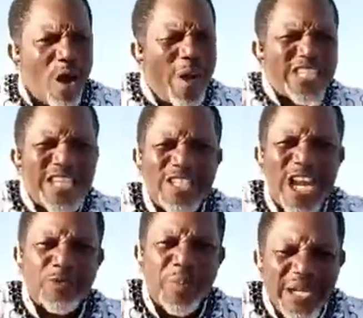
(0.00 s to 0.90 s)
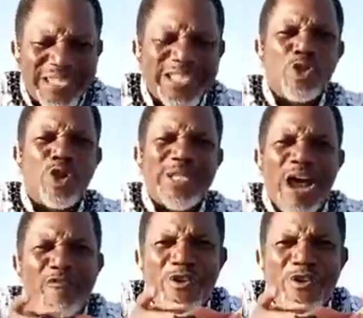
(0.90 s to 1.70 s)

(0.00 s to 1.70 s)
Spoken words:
Our ancestral spirit is not that